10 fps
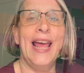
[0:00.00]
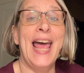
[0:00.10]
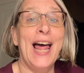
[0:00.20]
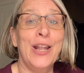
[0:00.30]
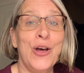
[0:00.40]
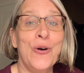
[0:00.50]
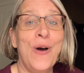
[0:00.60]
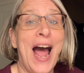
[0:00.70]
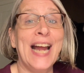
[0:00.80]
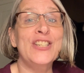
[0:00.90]

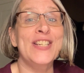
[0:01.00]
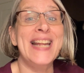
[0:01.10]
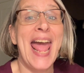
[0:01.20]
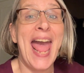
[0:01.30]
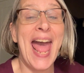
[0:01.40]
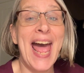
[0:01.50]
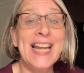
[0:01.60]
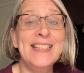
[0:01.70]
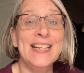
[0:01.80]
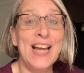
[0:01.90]
Hello, I just
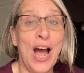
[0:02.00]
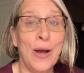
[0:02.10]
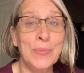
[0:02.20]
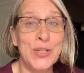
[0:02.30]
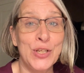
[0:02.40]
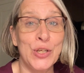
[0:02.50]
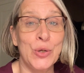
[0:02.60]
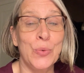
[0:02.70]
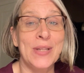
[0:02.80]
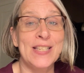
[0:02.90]
had to come to
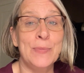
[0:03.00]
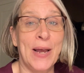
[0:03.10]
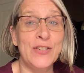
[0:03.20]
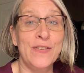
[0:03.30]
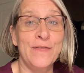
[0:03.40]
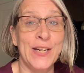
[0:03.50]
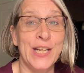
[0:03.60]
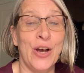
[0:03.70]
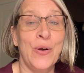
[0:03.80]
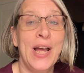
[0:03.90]
you with a special
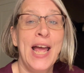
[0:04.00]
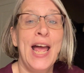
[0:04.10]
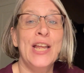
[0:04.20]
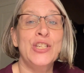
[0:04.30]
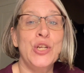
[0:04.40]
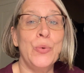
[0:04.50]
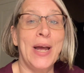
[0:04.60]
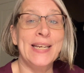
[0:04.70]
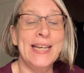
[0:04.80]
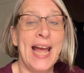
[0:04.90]
video to
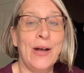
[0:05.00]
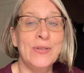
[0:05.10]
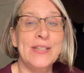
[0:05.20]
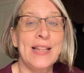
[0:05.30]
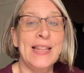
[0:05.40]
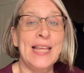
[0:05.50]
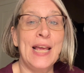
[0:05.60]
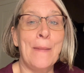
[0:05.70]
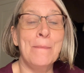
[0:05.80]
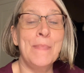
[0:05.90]
announce
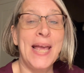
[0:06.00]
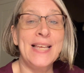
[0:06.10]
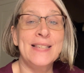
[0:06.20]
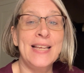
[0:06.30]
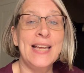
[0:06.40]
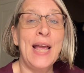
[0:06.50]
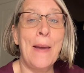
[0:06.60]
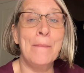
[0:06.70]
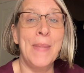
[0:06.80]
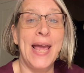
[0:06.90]
the amazing
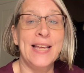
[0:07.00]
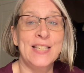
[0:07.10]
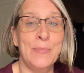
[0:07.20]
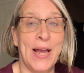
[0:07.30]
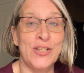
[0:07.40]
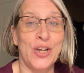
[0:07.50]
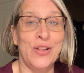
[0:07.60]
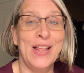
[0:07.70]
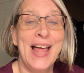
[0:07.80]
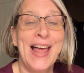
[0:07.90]
May
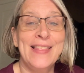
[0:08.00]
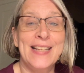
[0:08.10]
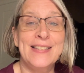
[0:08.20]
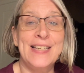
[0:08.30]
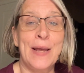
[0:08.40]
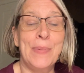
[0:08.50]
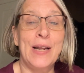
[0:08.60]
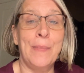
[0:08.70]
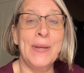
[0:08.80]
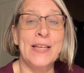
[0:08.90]
special that
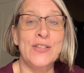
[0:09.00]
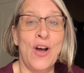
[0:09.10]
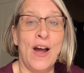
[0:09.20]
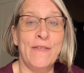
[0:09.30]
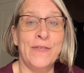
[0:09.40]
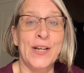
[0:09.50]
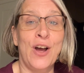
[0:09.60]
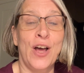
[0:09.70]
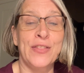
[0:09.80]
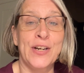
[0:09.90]
Stampin' Up! Is offering
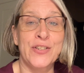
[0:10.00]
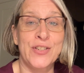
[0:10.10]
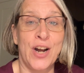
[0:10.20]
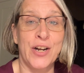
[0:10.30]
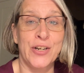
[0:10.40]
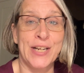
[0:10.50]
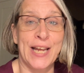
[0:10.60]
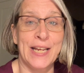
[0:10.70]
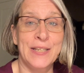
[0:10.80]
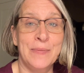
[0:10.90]
on their starter kit.